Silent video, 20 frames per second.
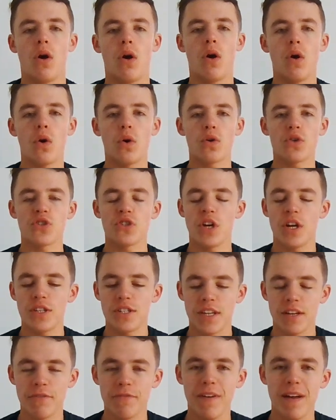Horse
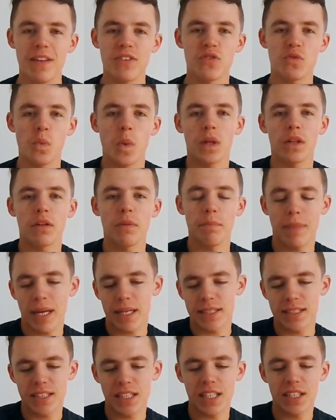racing fans, welcome
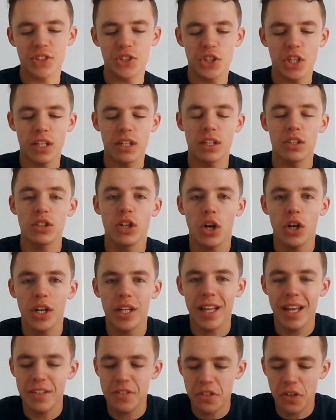back to the channel.
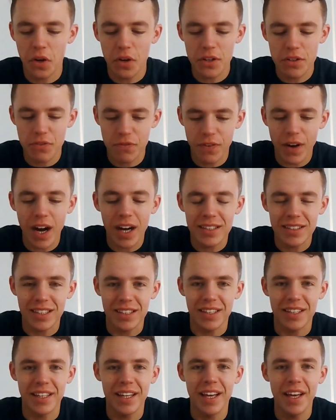Royal Ascot is
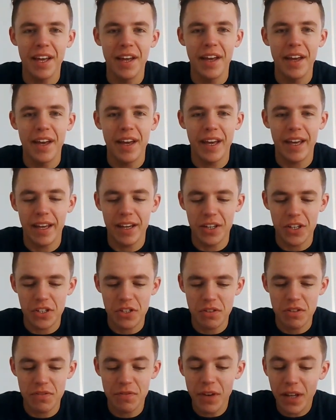finally here.
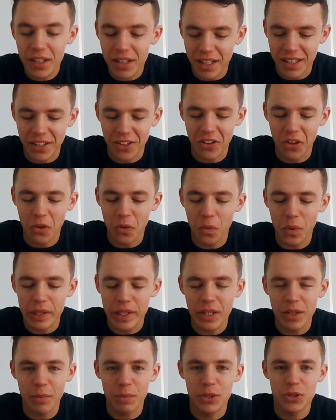It's felt like a long
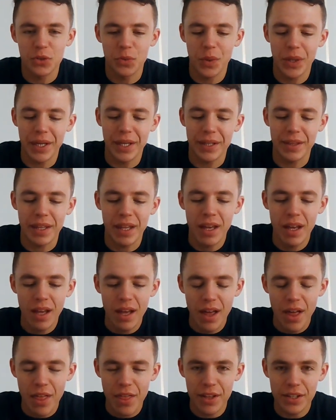week between
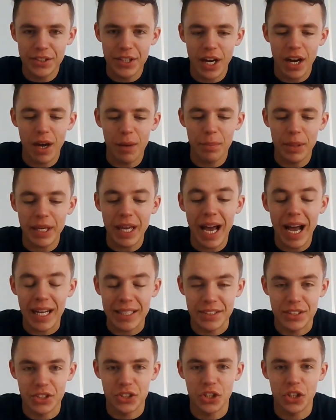the Derby
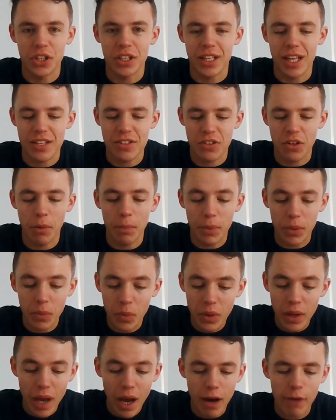and Royal Ascot,
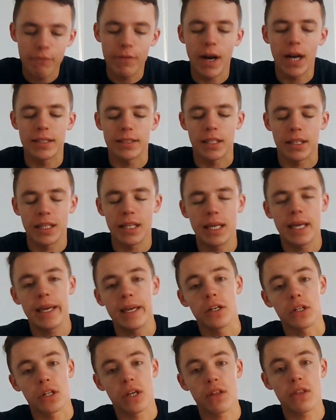but we are finally
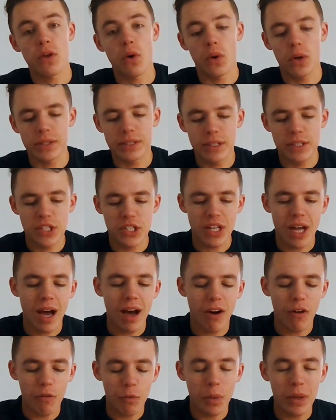here, and I thought I'd
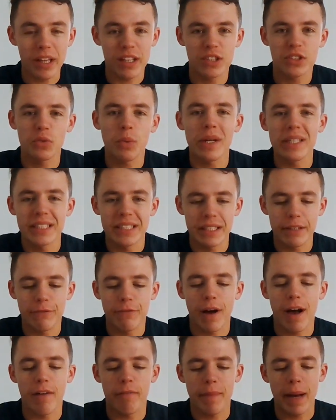start off with a
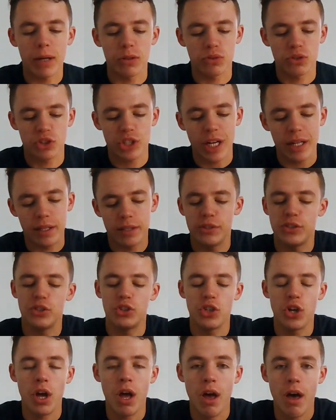£25
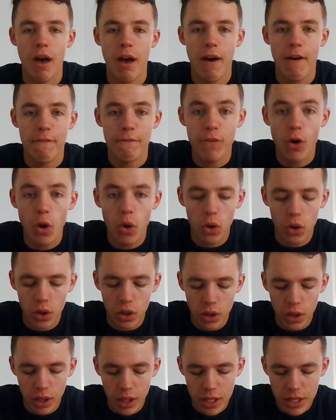challenge
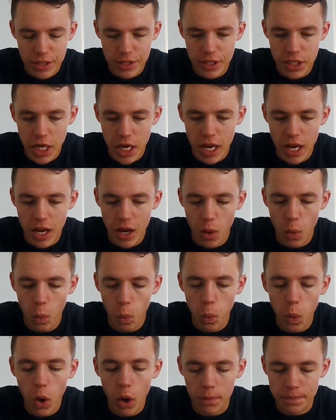for day
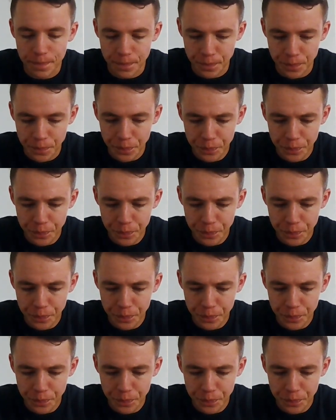one.